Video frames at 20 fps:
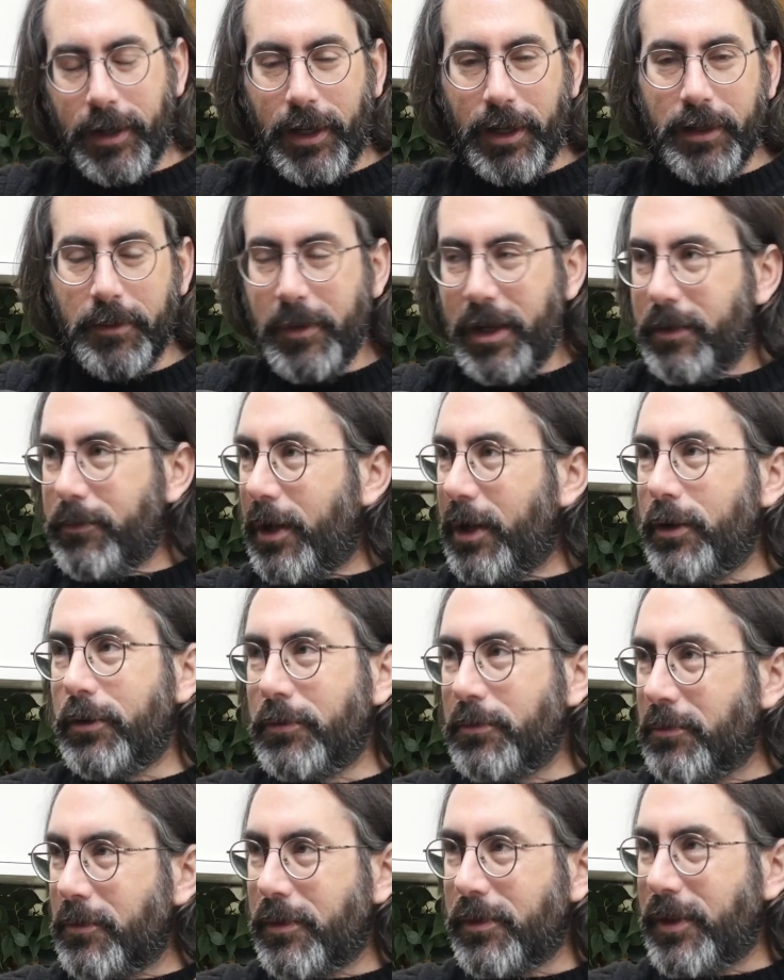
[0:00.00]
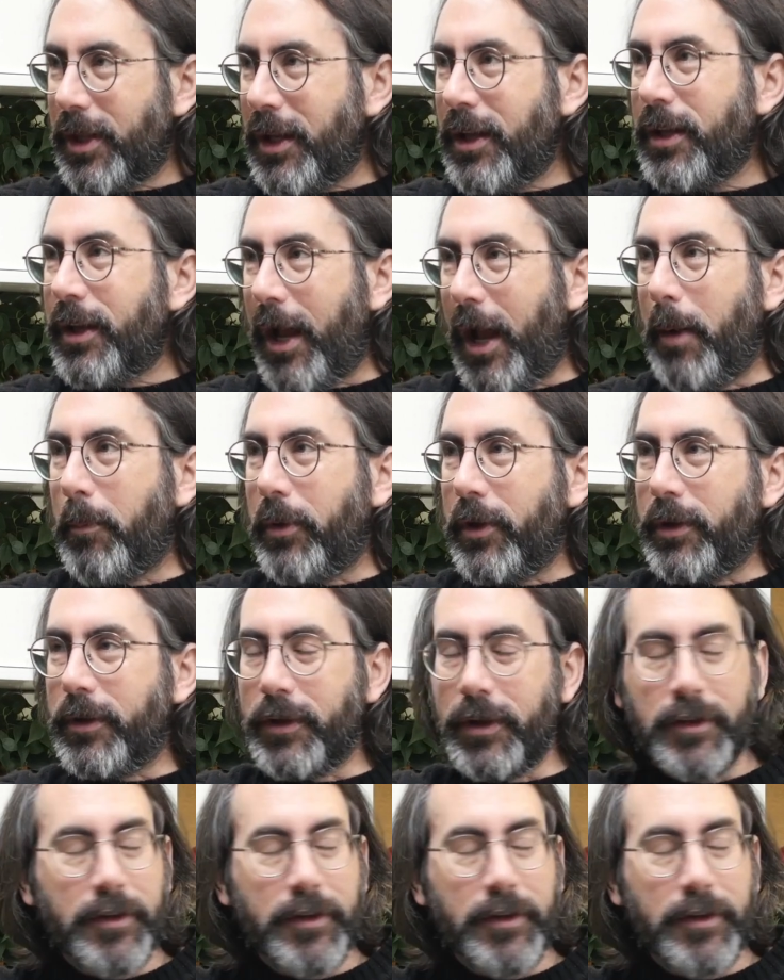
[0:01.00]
I kind of made my own thing happen.